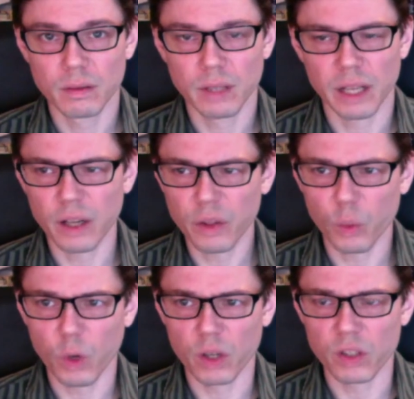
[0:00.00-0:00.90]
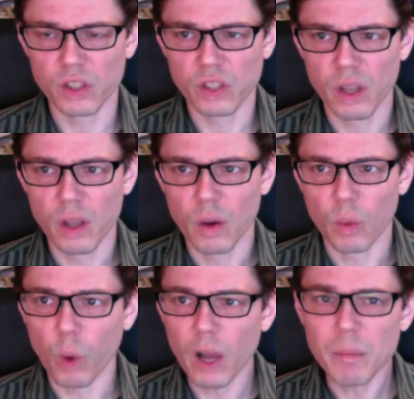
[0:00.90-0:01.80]
In other words,
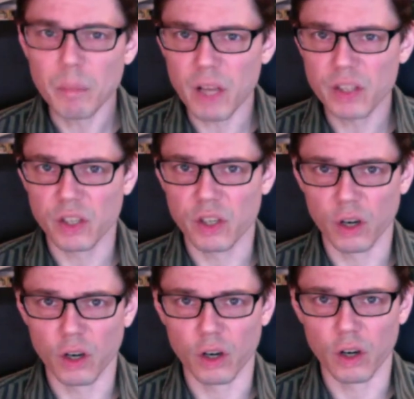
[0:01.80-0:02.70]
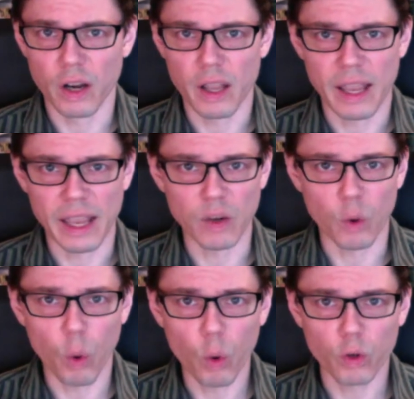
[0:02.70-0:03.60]
what must occur in
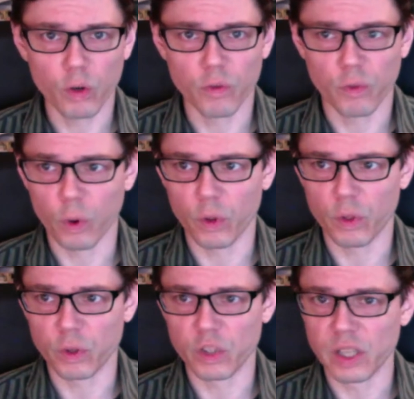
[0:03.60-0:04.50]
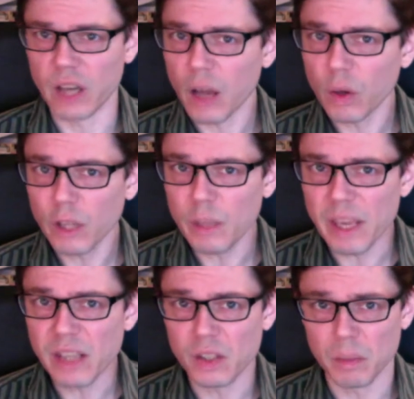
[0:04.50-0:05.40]
order for there to not only
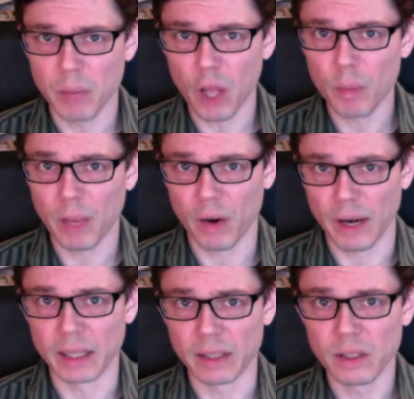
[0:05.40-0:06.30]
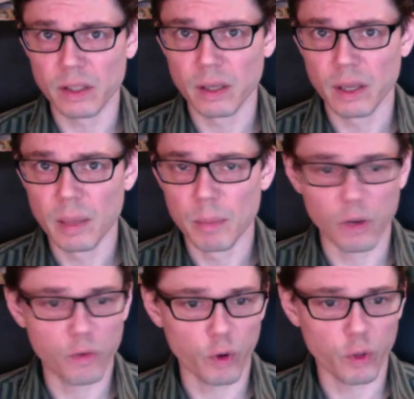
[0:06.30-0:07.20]
be some ball bearings,
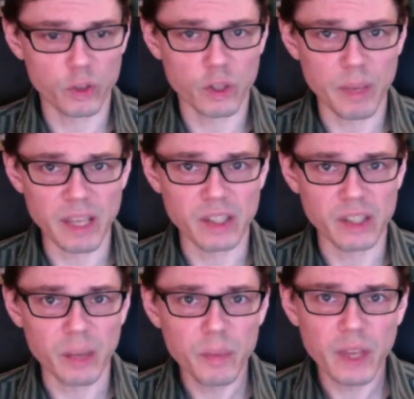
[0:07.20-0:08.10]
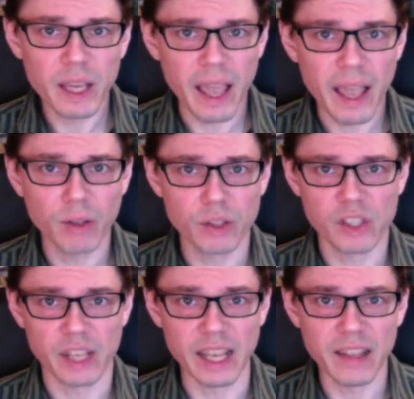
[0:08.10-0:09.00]
but for there to be something
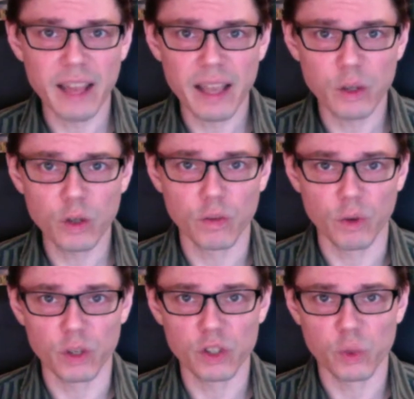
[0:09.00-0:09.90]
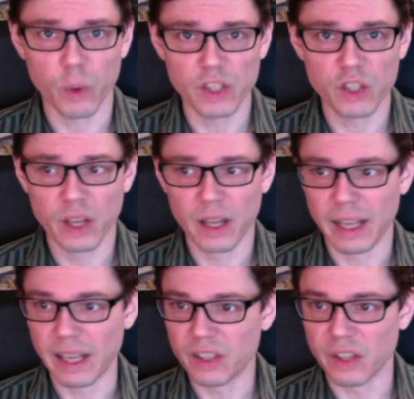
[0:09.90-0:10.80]
else in that universe which
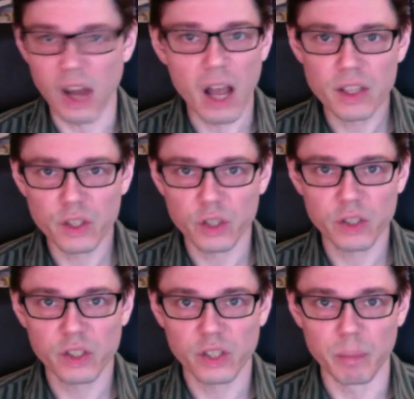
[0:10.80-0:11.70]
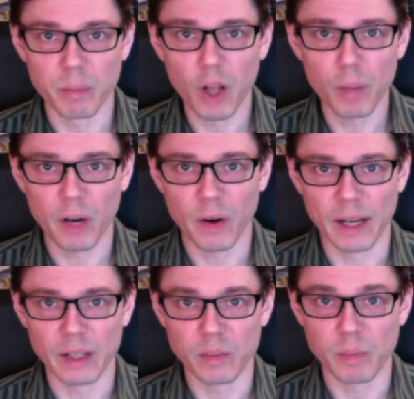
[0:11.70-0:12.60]
is not just some ball
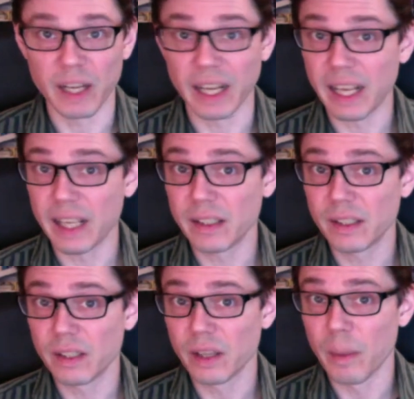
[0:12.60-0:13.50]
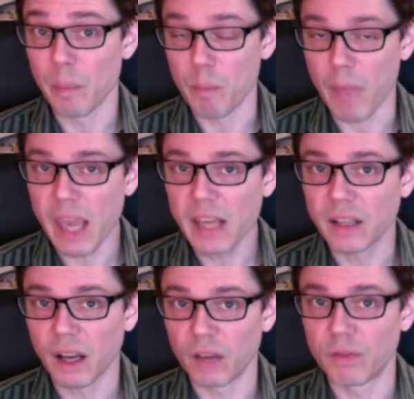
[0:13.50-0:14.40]
bearings, but is made
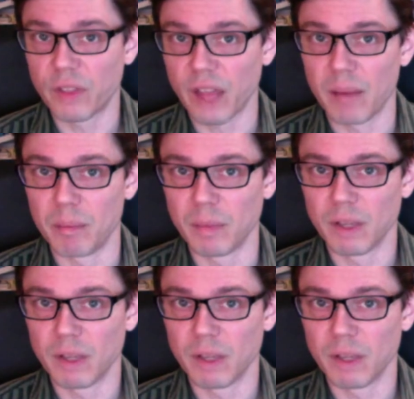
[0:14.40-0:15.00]
of them.